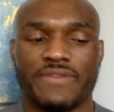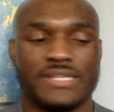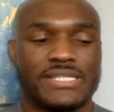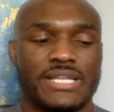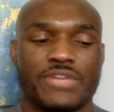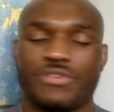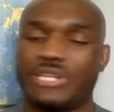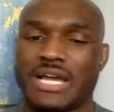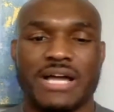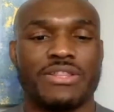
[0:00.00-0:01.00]
He said I
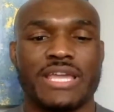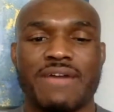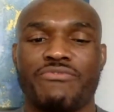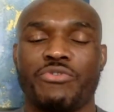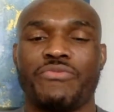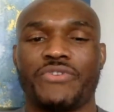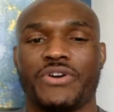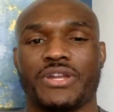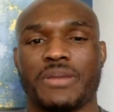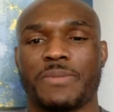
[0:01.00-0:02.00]
only have room for
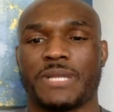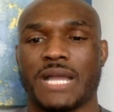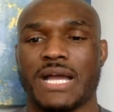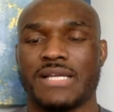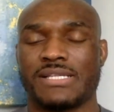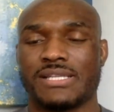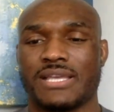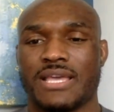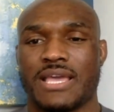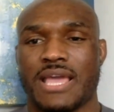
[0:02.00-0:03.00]
a couple of guys,
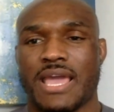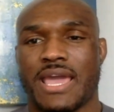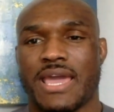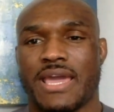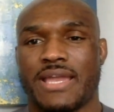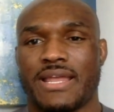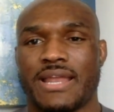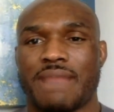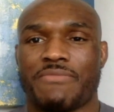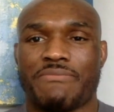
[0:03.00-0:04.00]
and
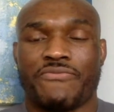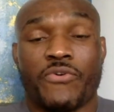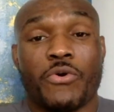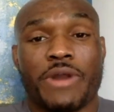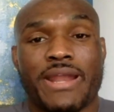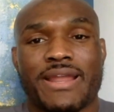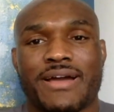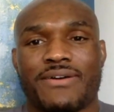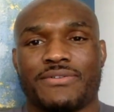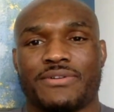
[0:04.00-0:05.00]
I'm full right
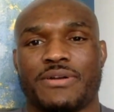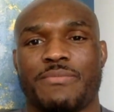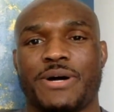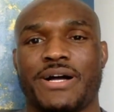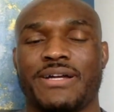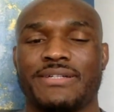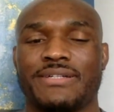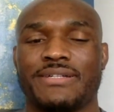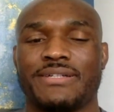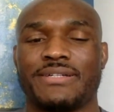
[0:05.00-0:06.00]
now. But
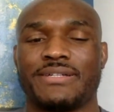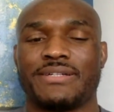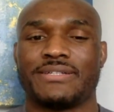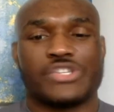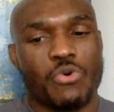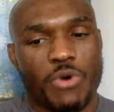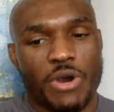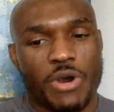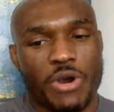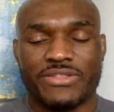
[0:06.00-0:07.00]
it just so
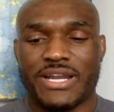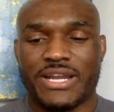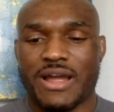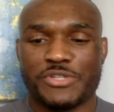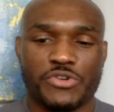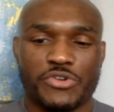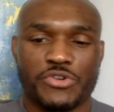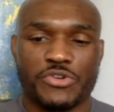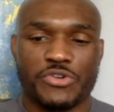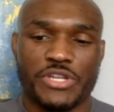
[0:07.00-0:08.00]
worked out that an opportunity
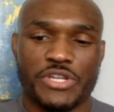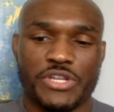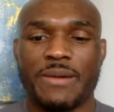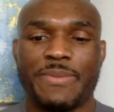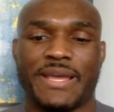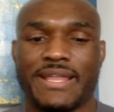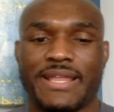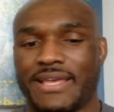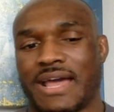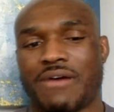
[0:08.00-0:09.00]
opened up, and
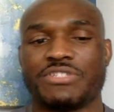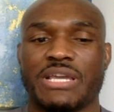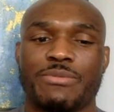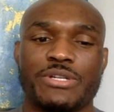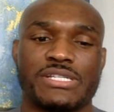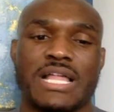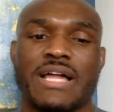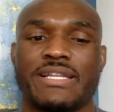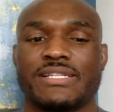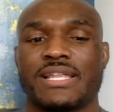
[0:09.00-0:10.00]
I was able to slide
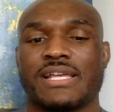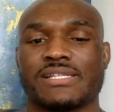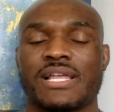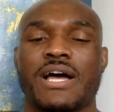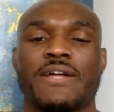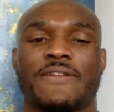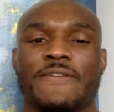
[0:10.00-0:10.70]
into that slot.